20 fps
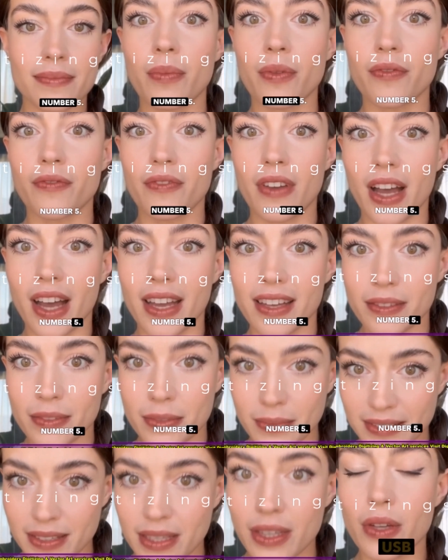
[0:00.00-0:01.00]
Number five,
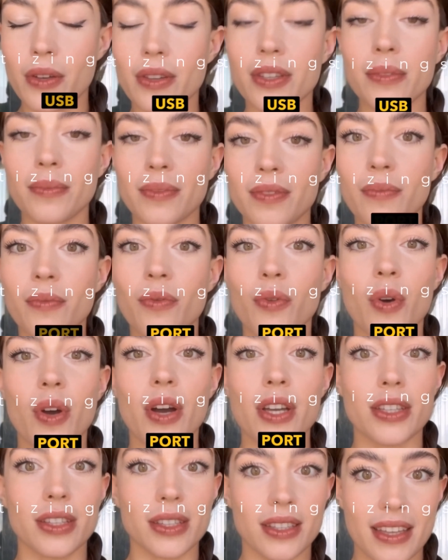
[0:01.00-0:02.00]
U S B
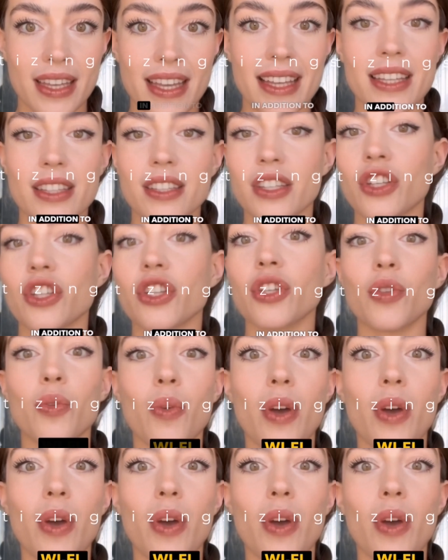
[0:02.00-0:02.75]
port. In addition to